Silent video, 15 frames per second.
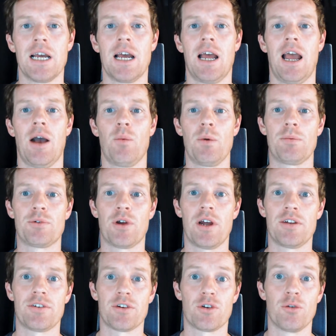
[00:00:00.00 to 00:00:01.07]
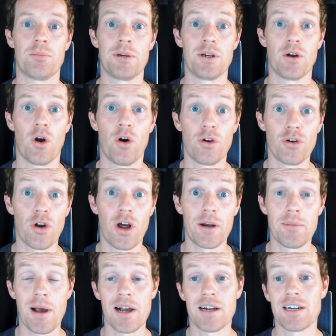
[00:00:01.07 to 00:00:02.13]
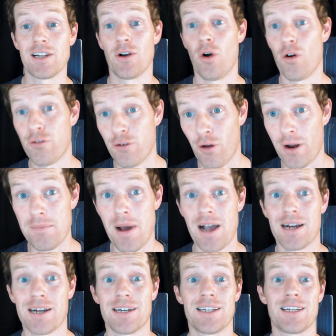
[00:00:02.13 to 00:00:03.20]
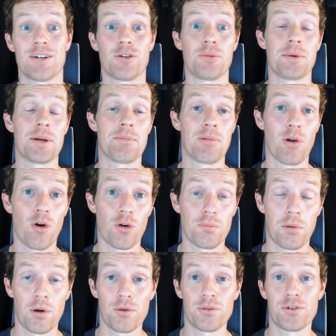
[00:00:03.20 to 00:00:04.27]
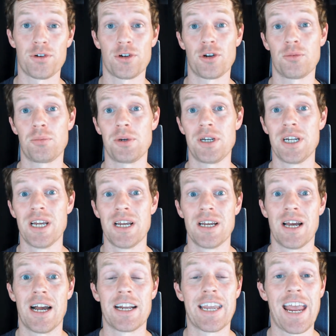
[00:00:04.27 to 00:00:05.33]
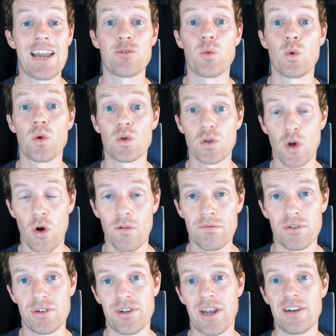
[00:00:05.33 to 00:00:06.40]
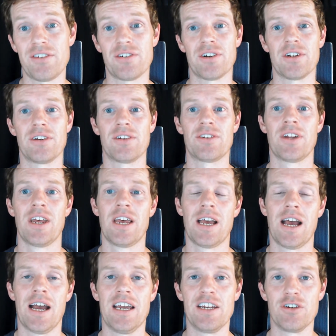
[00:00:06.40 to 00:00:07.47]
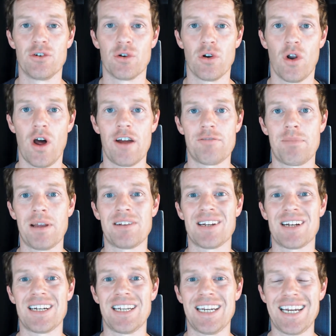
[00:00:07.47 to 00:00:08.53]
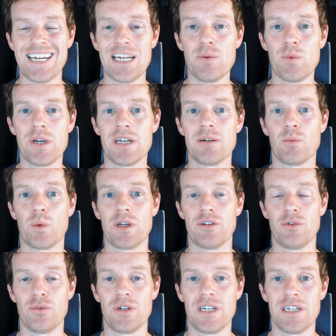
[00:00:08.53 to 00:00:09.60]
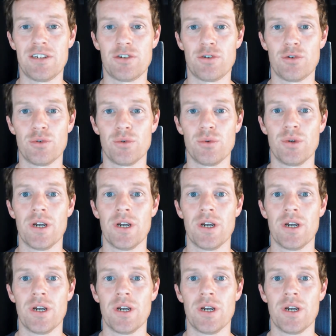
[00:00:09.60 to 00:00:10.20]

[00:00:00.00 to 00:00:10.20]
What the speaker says: websites, it could be online marketing, offline marketing, it could be a blog post, it could be casual conversations in your life. Basically anywhere where you need to